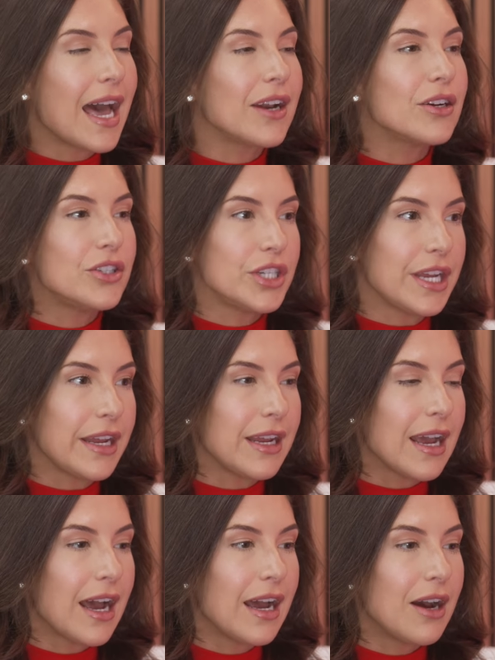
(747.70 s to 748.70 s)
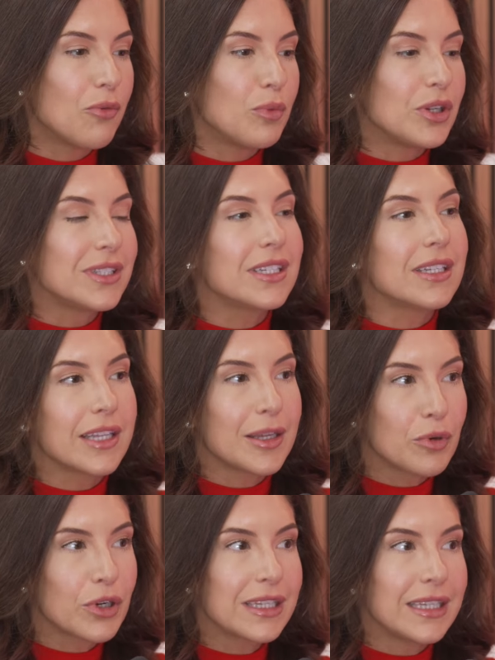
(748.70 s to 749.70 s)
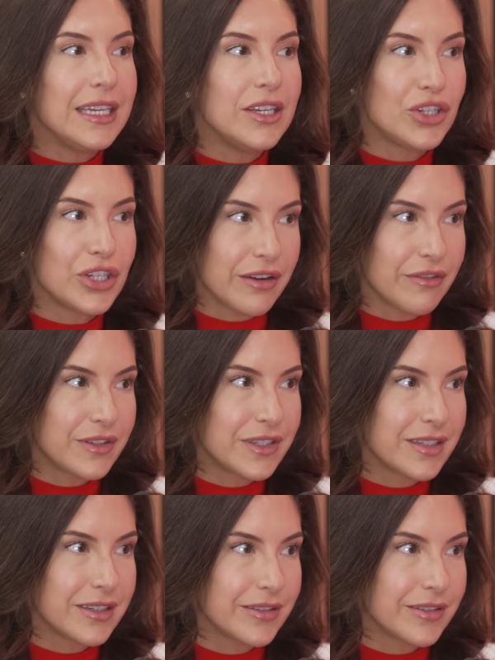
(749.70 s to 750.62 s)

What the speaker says: energy will deliberately shift.